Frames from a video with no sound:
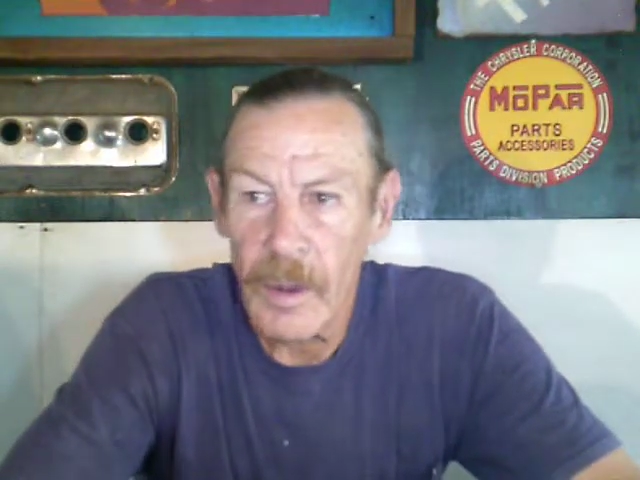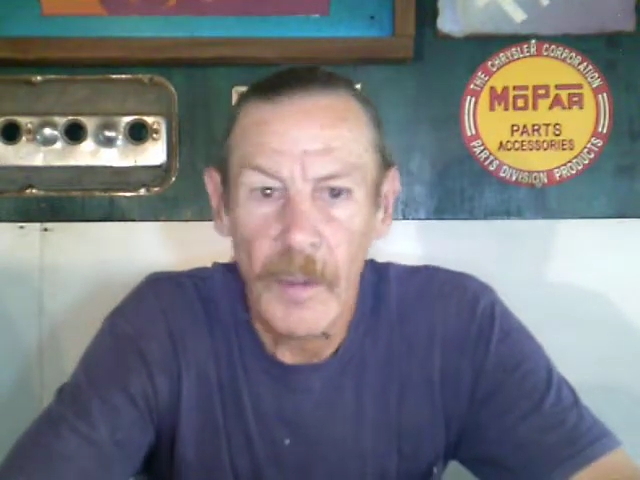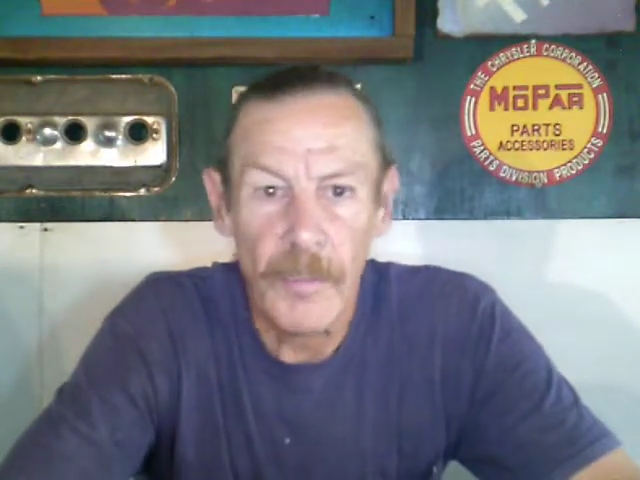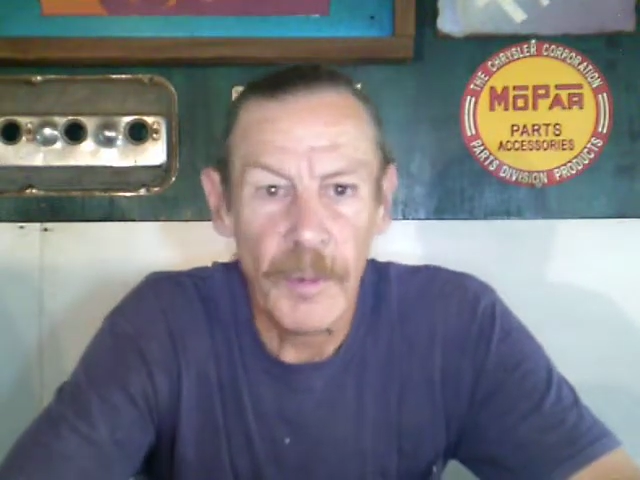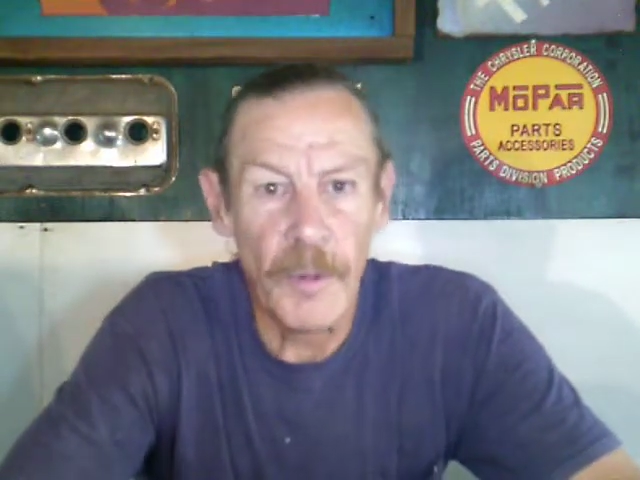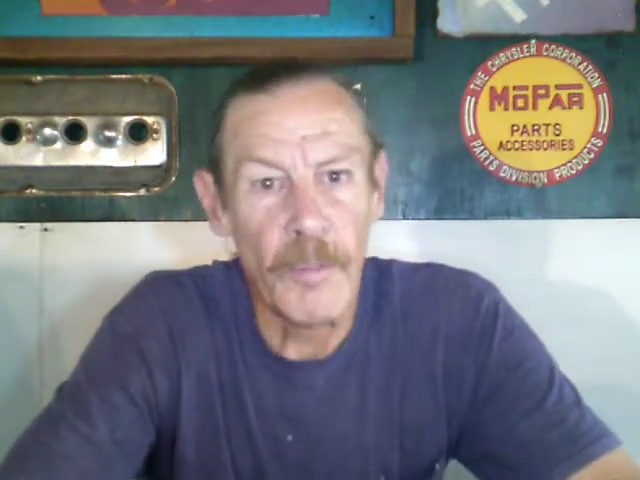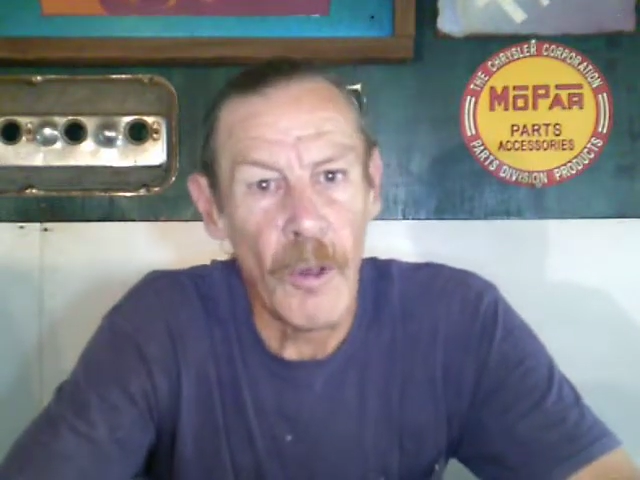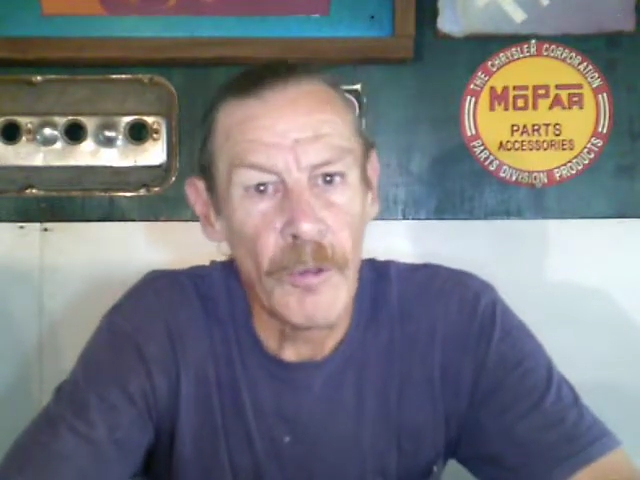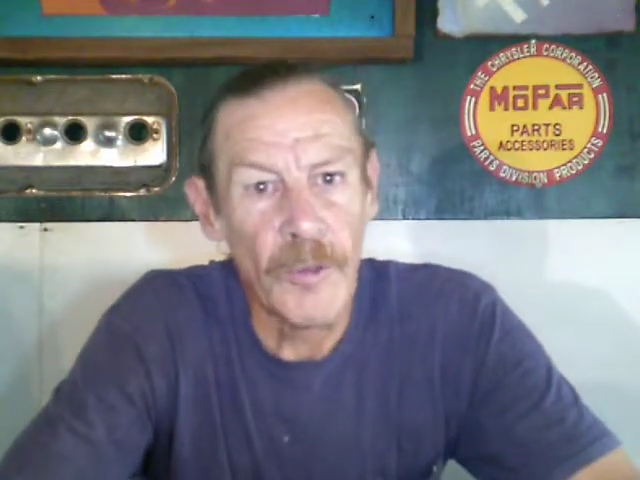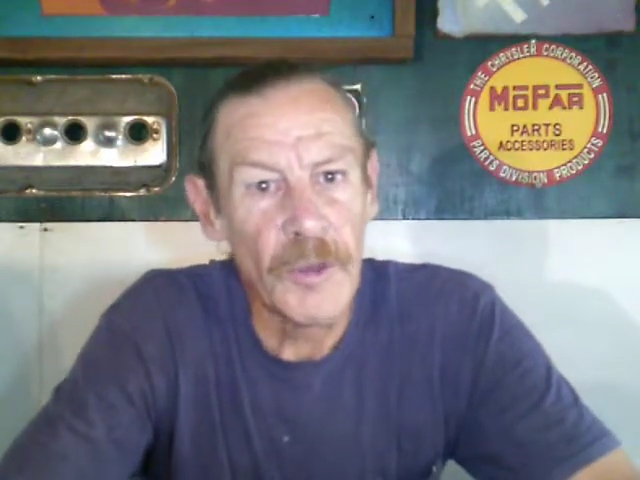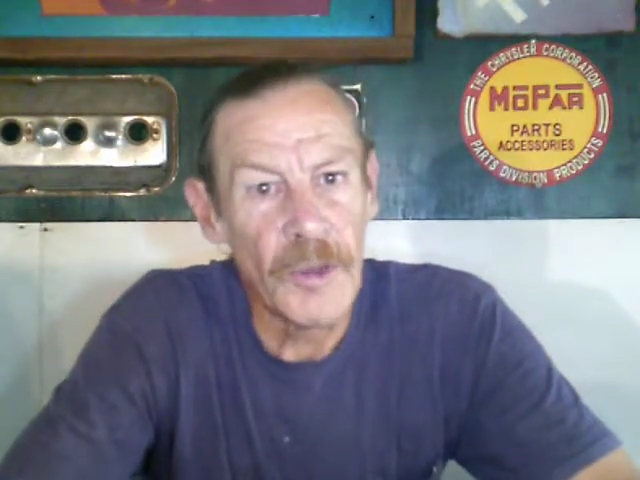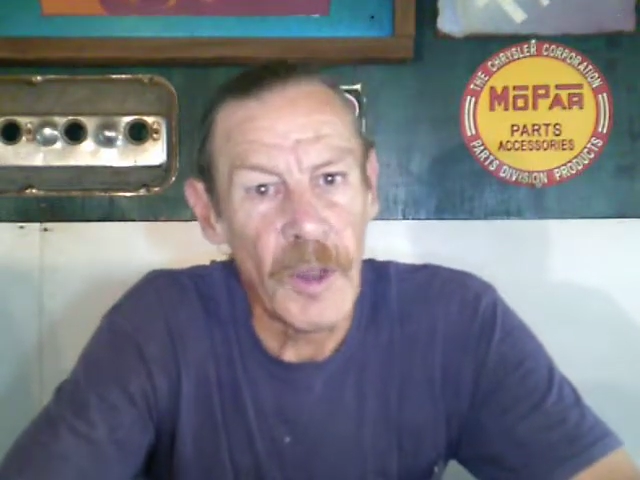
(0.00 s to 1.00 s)

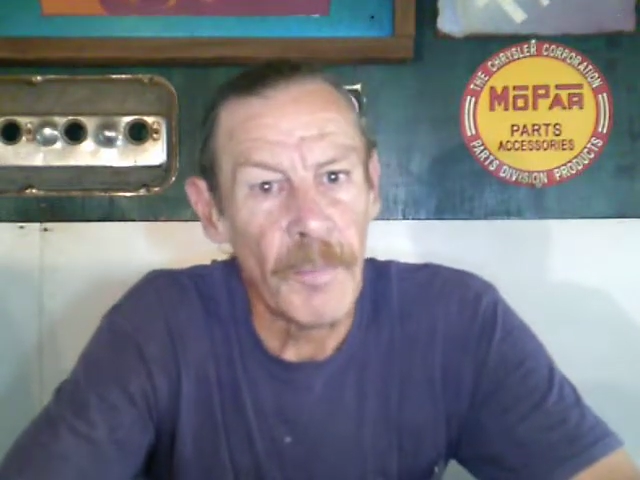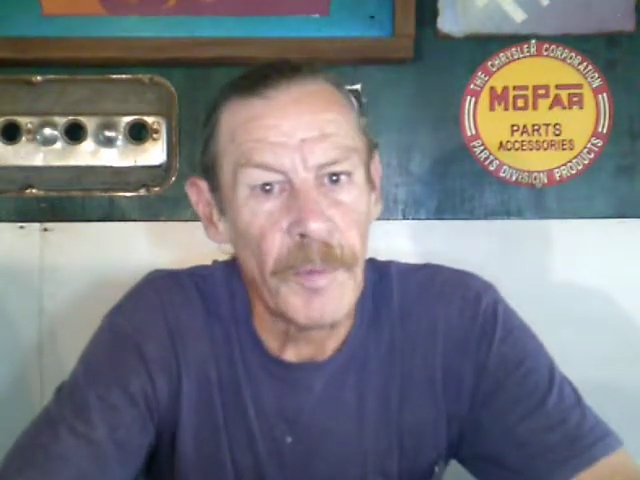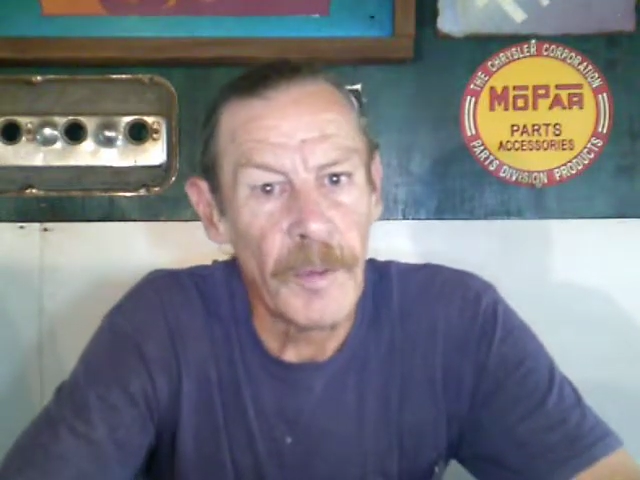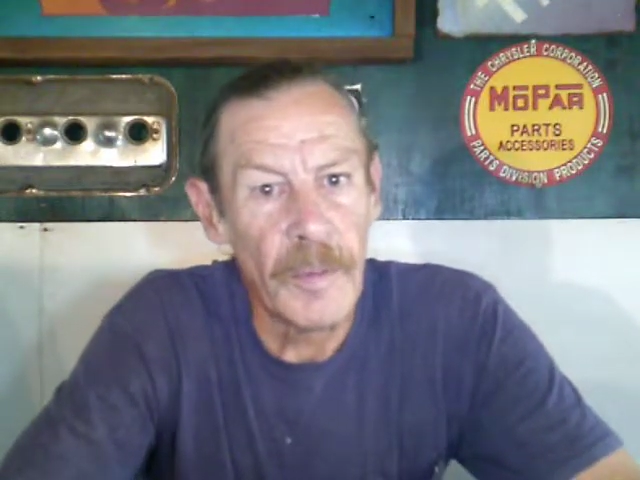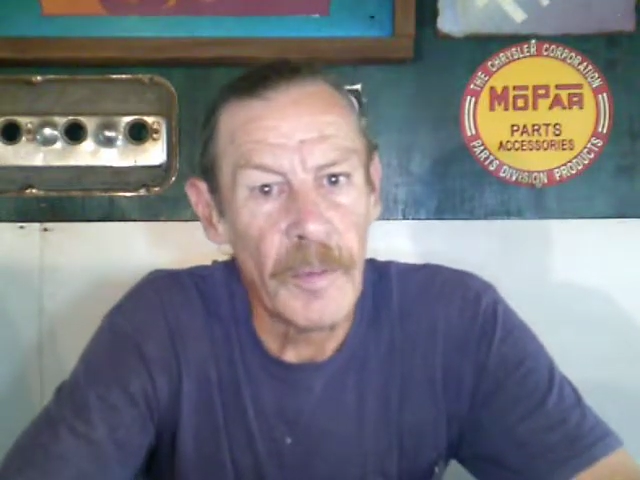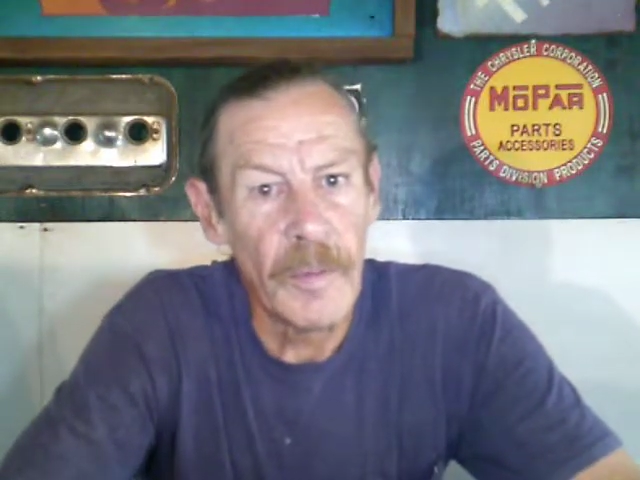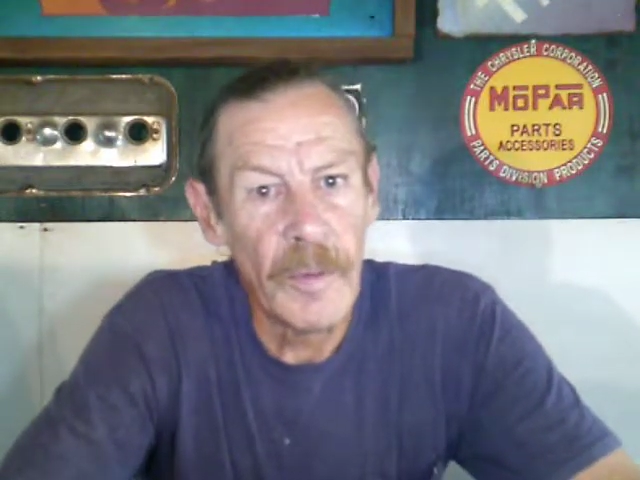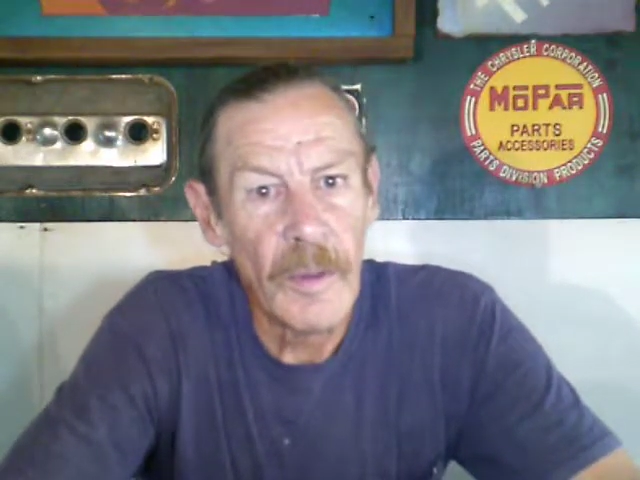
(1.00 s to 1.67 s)
promoting something